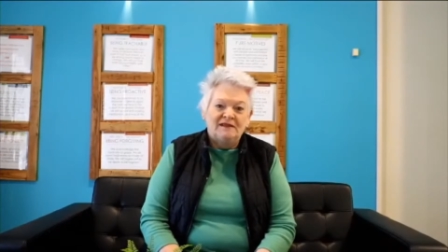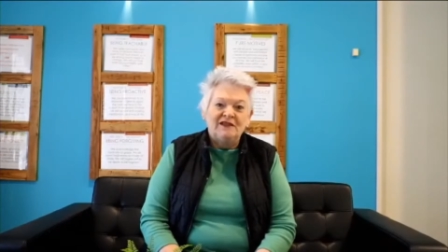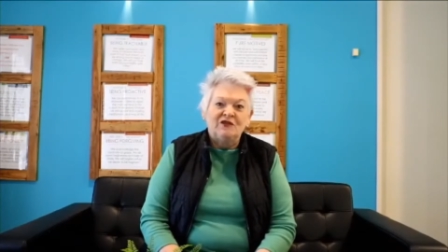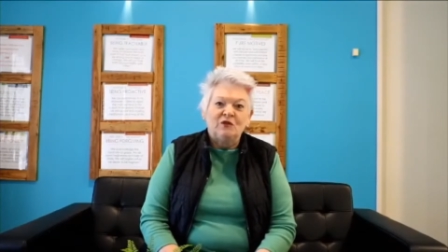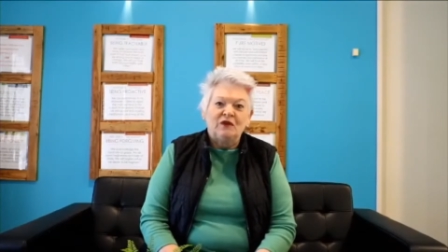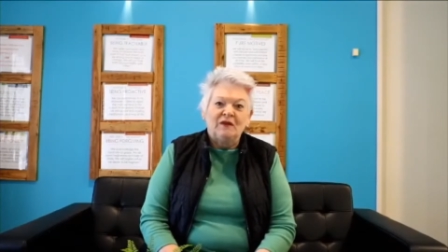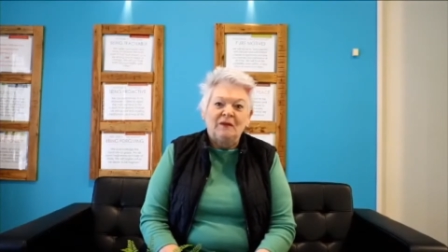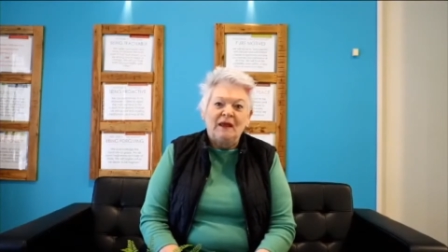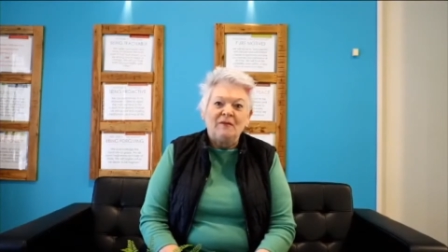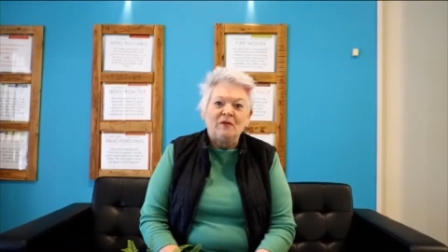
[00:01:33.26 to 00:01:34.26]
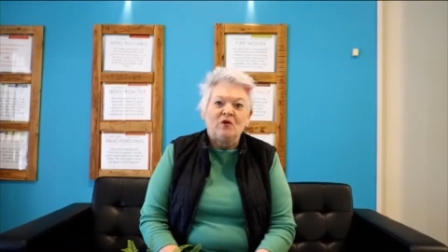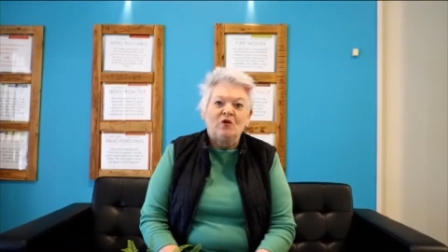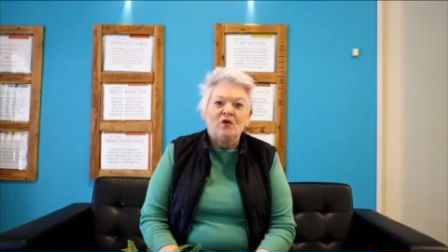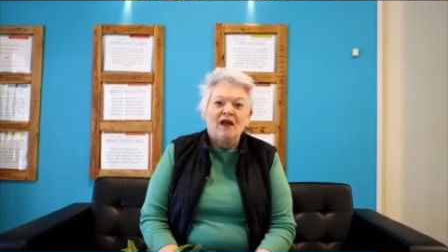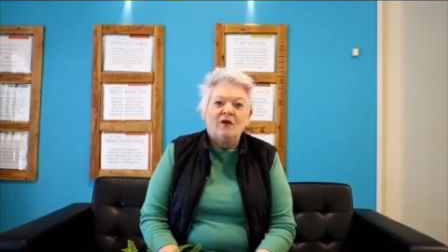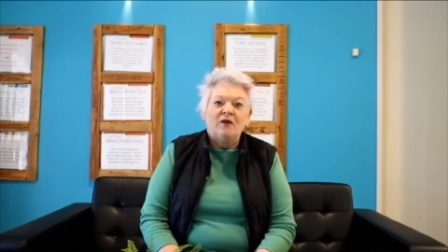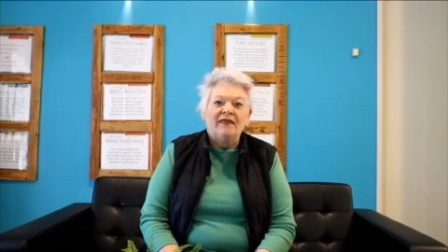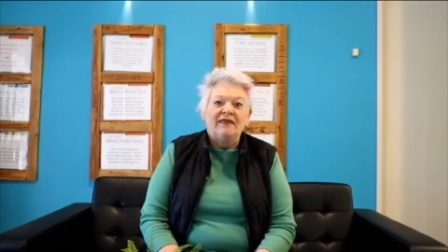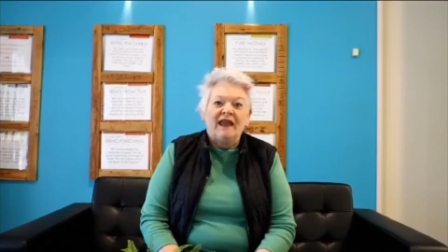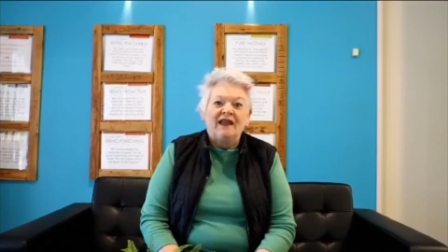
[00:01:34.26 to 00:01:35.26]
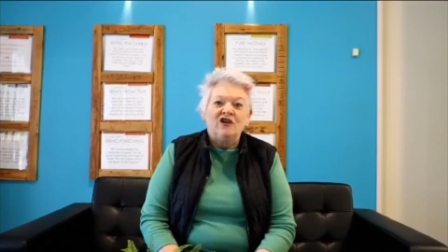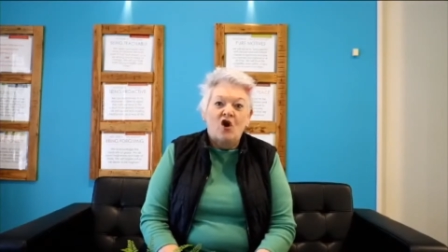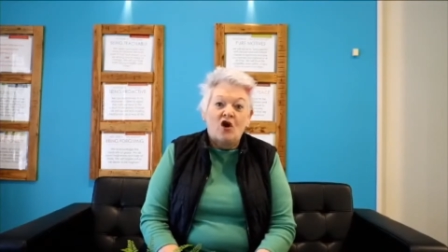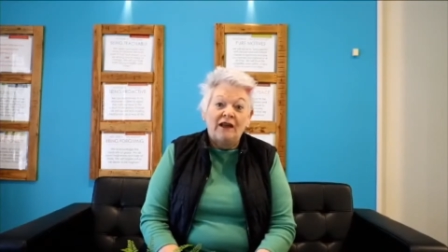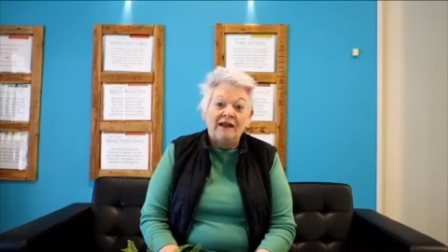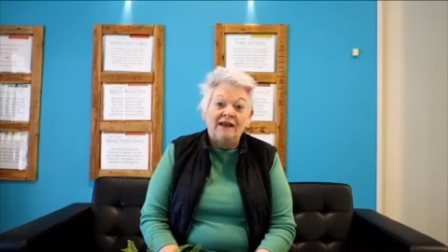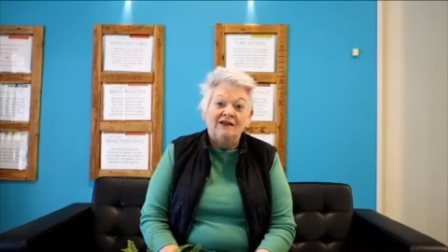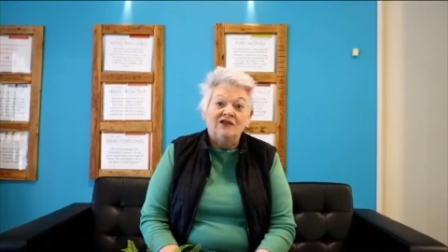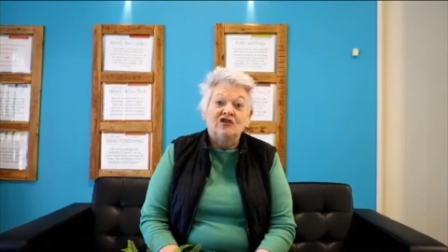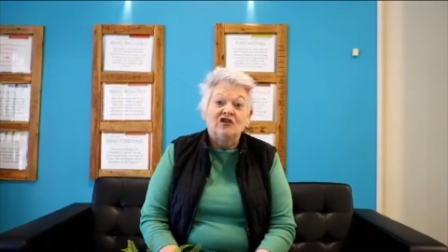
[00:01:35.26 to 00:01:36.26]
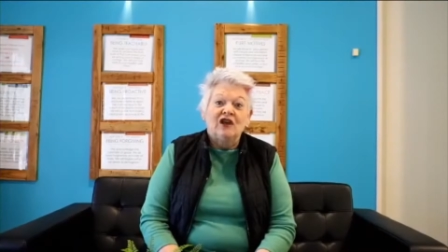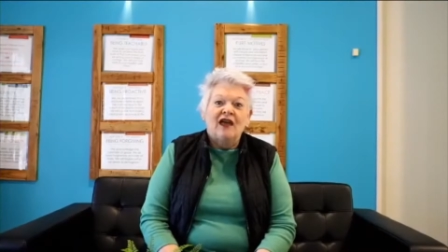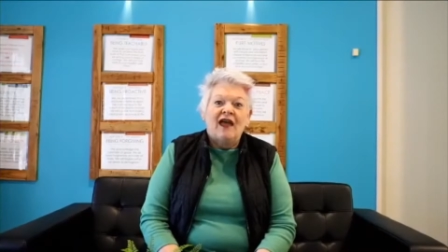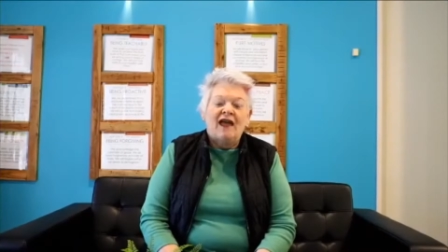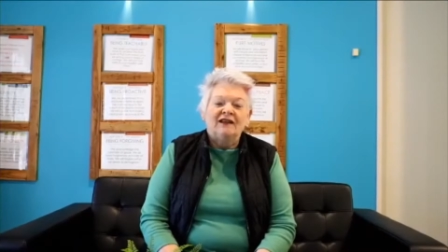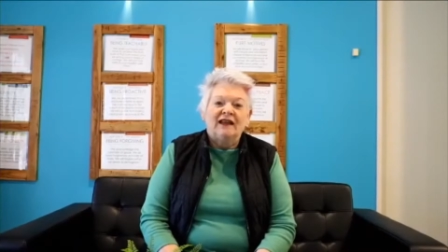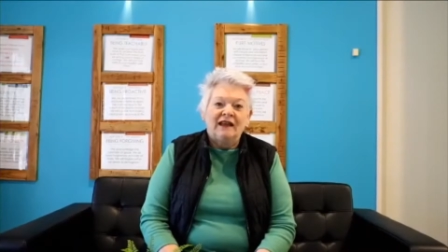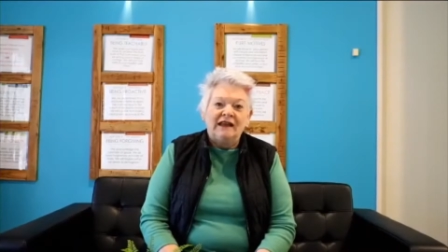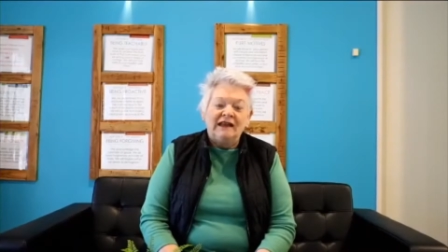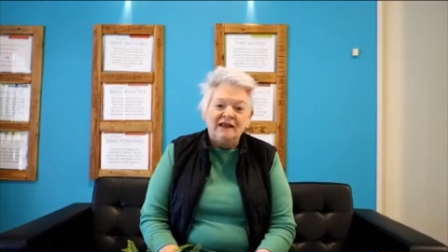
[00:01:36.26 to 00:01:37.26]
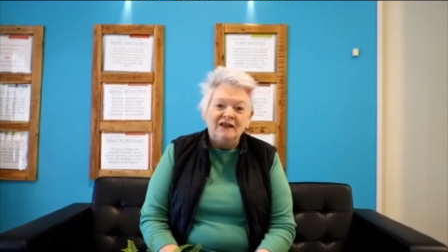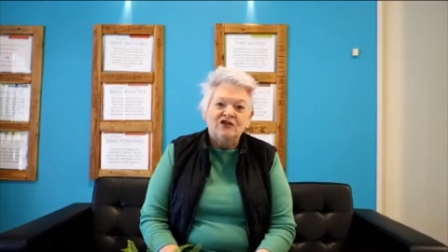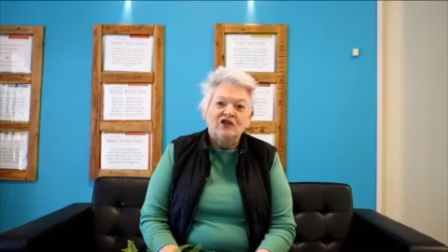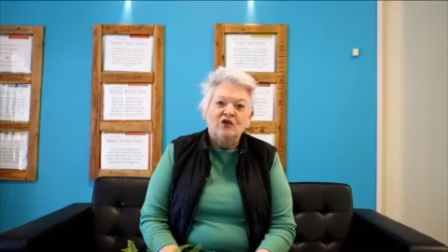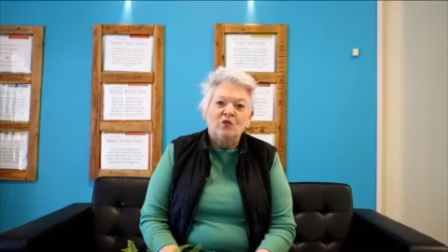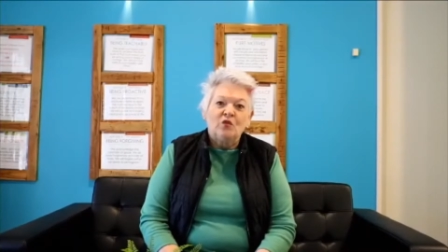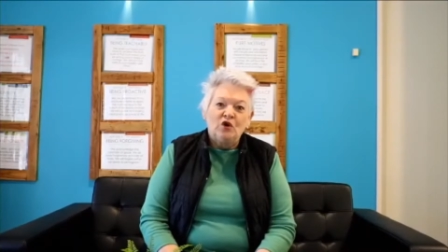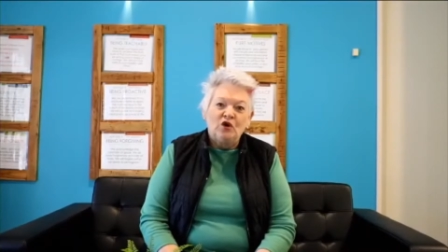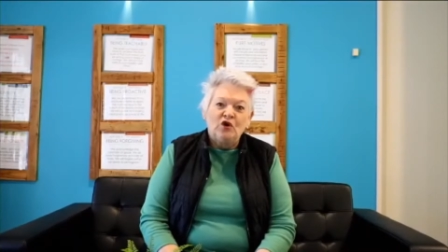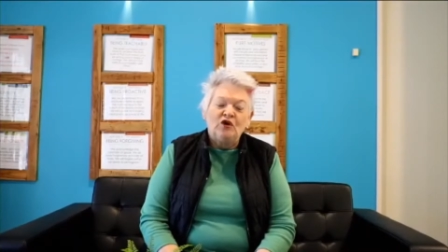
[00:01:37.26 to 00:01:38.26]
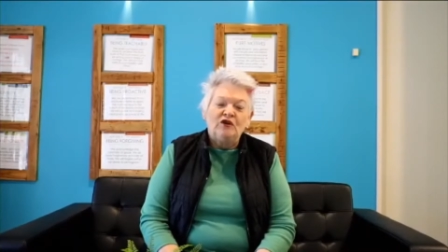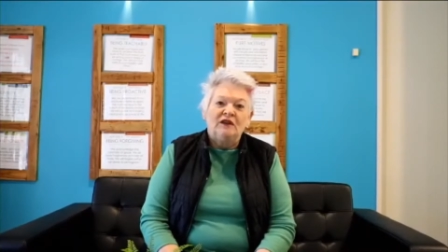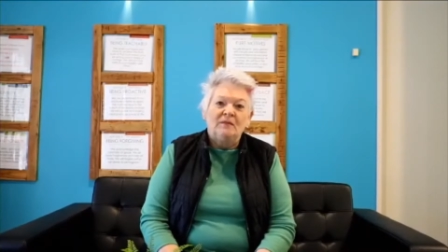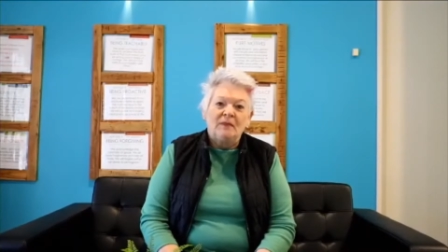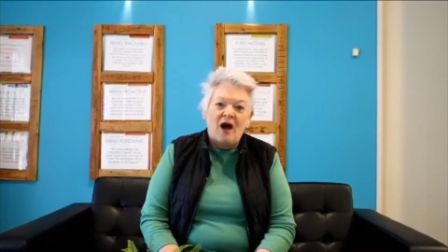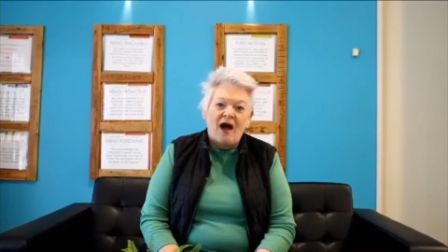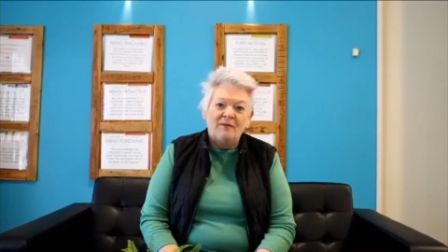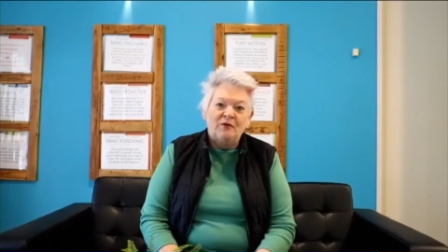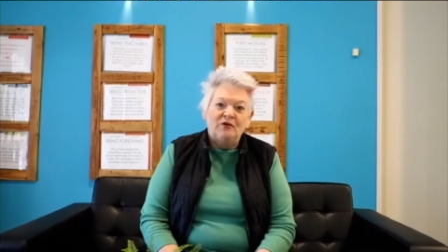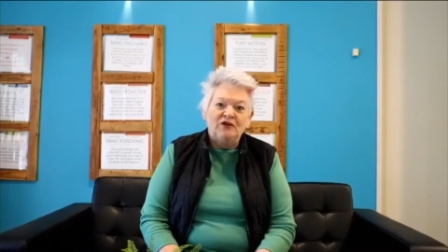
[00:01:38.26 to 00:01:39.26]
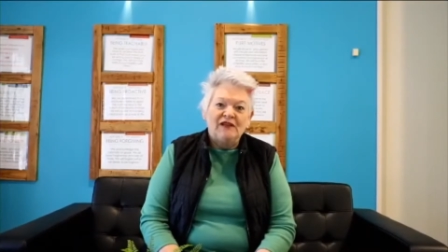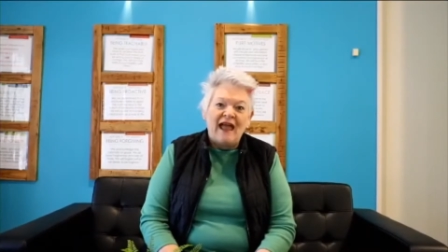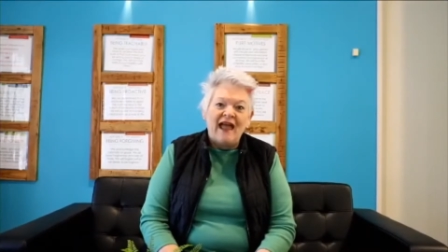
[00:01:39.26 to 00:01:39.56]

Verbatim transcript: deal with people with their knowledge and getting into the Word, the Bible,